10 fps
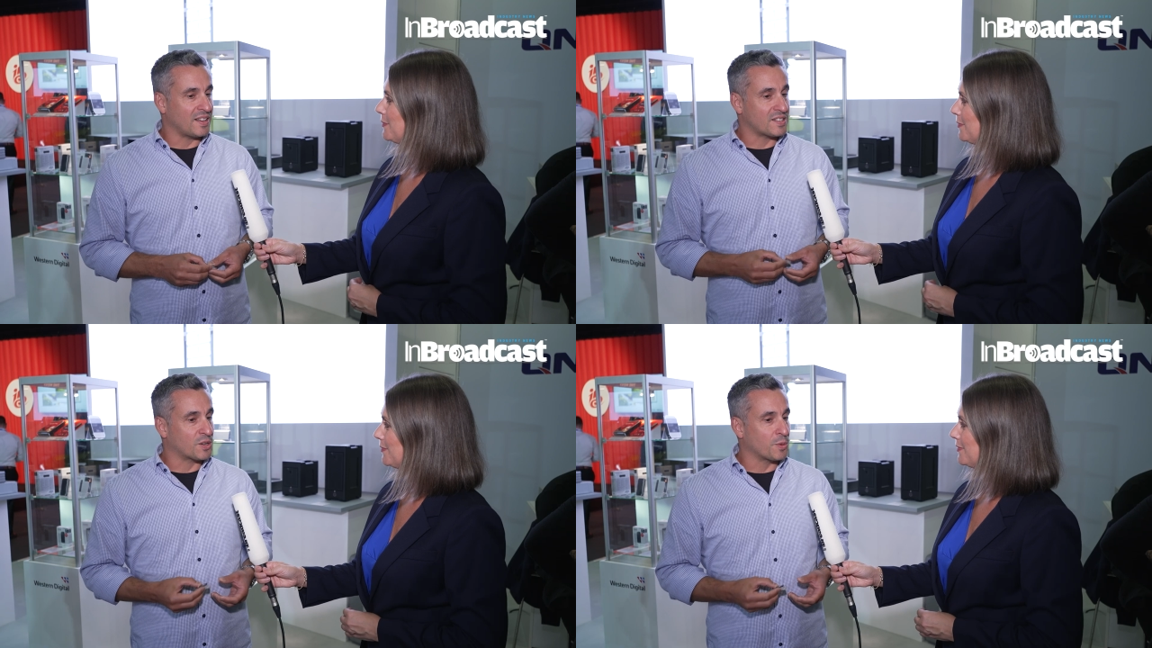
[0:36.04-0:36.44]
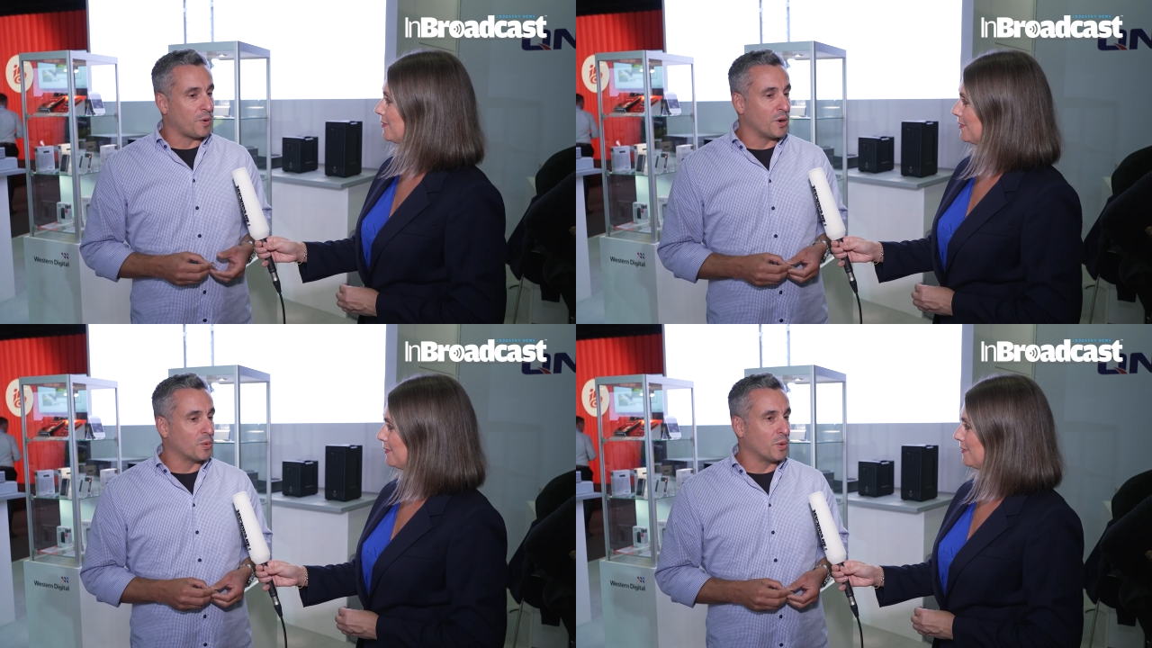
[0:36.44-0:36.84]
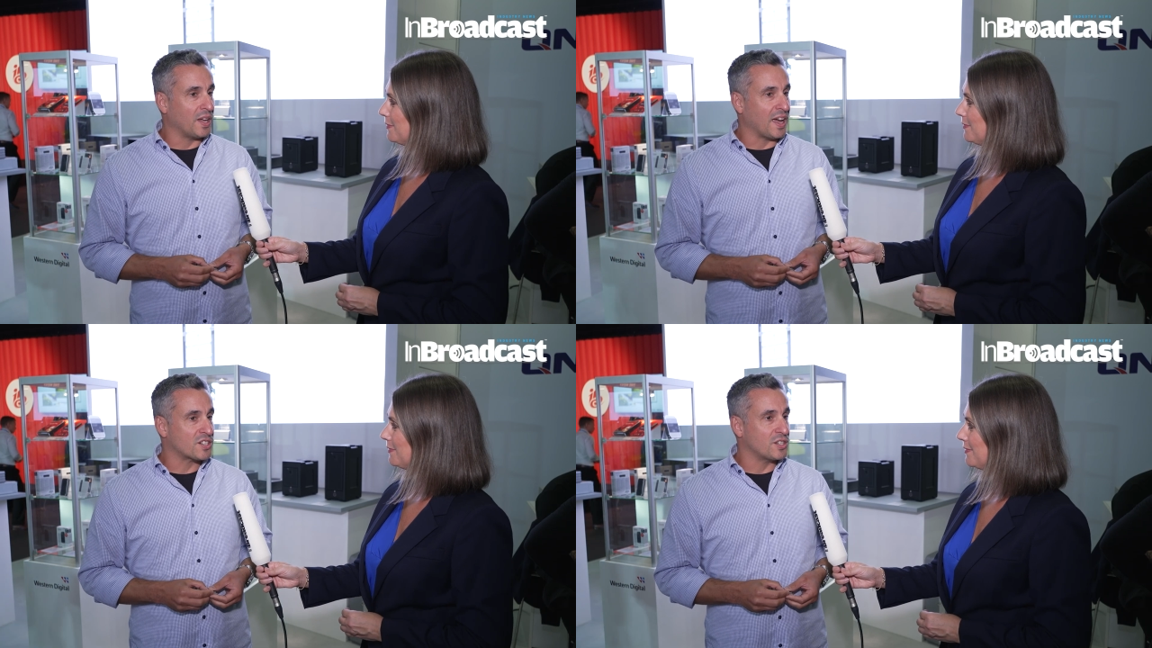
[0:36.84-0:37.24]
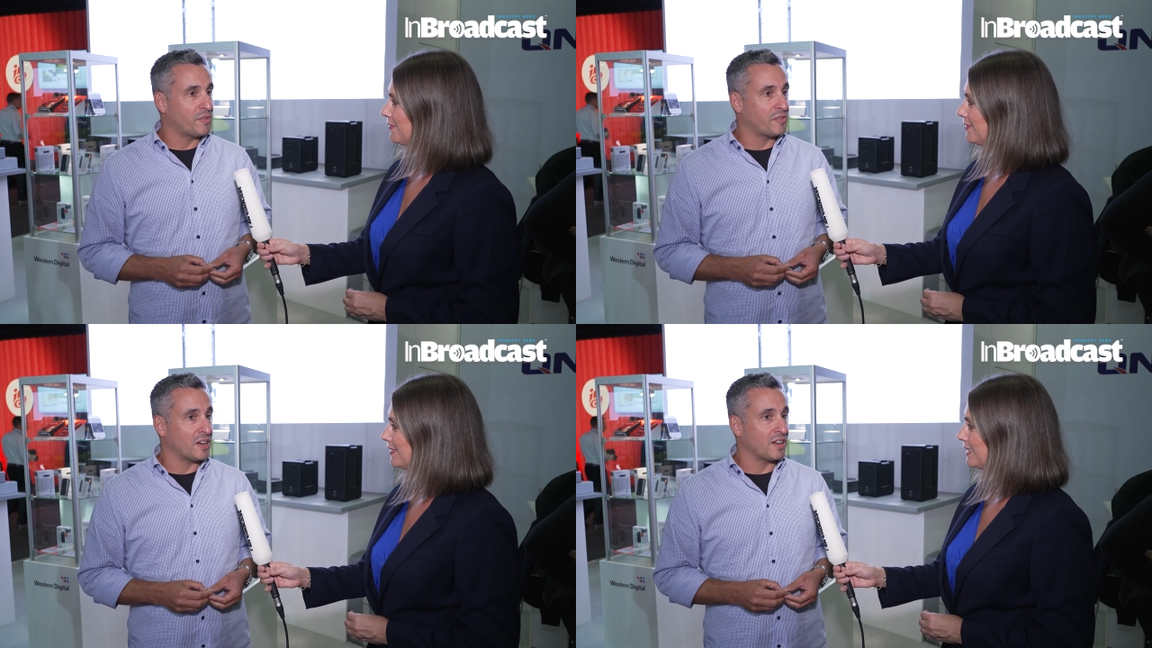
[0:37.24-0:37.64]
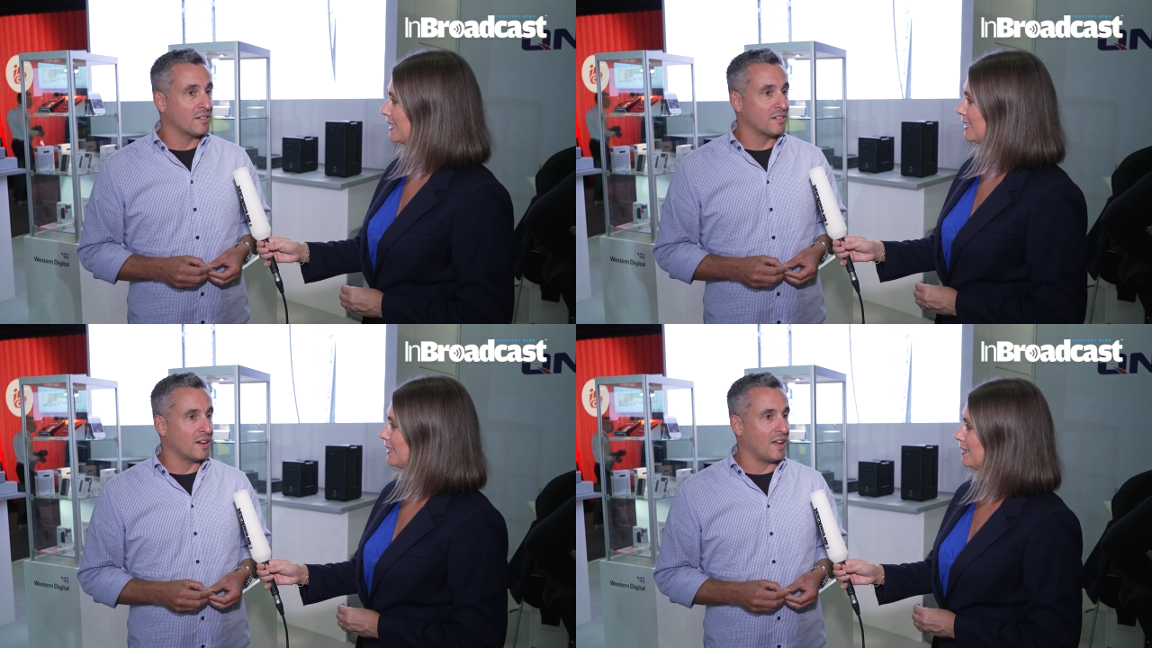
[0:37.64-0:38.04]
Speaker 1: that's a good point. We actually fit
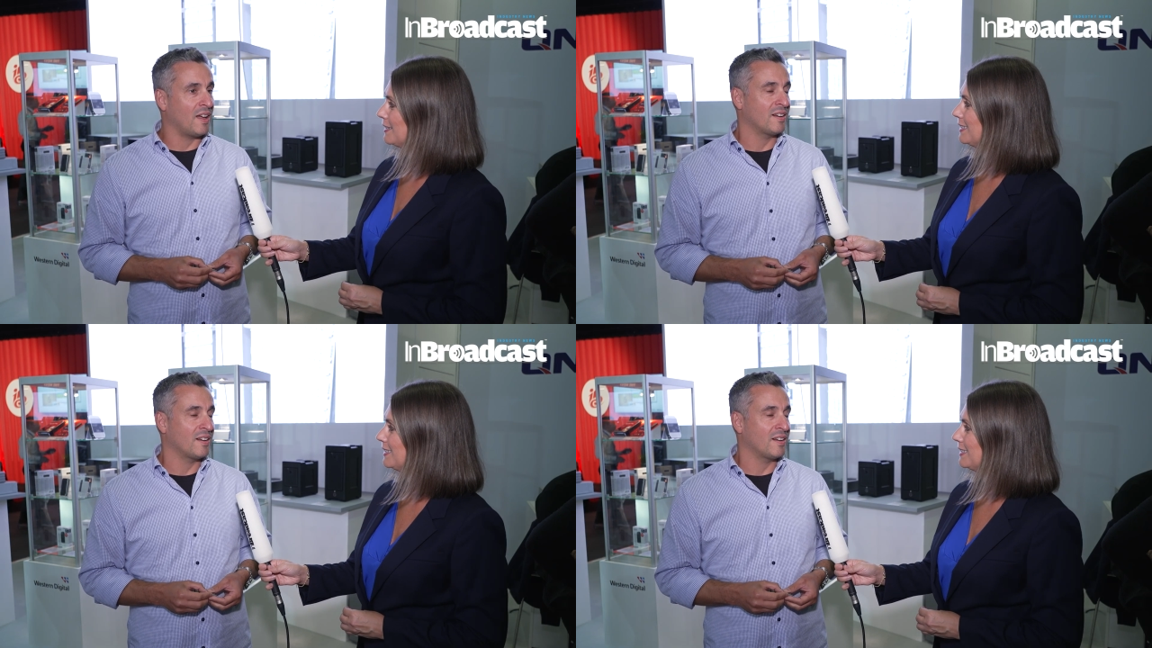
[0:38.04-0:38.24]
in